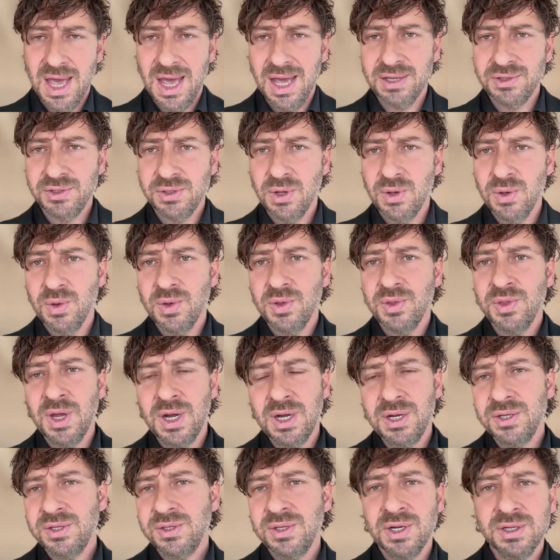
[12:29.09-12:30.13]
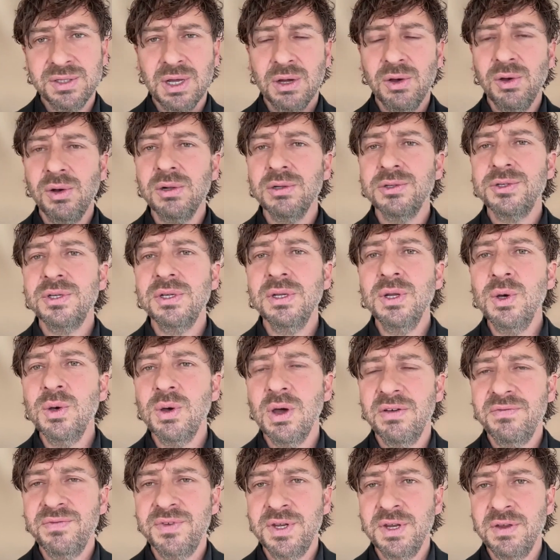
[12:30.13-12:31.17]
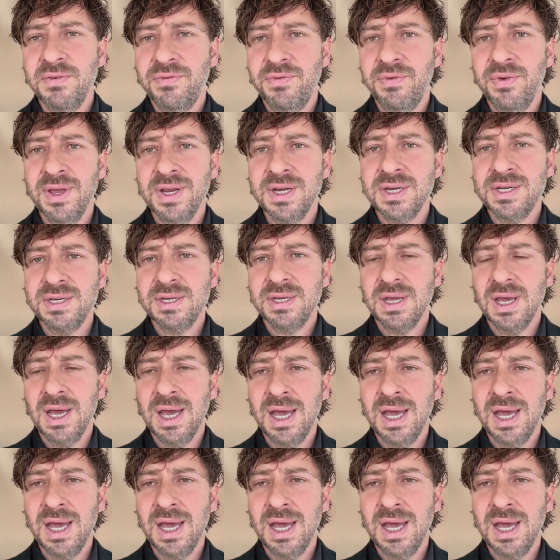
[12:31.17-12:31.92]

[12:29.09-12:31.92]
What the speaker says: And so there's a whole slew of different